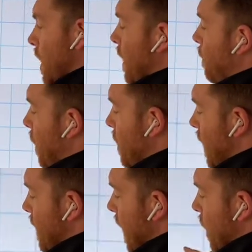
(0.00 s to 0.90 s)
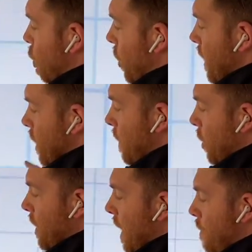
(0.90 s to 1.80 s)
because it's an Android, it's
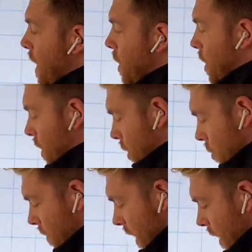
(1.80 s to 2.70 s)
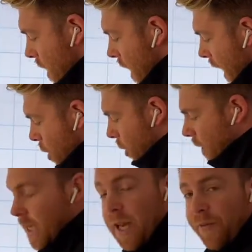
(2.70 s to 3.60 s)
built in that pinch to zoom thing. And you
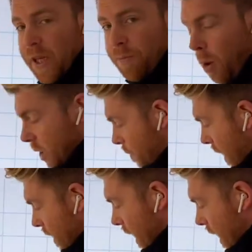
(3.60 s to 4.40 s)
can see if this box appears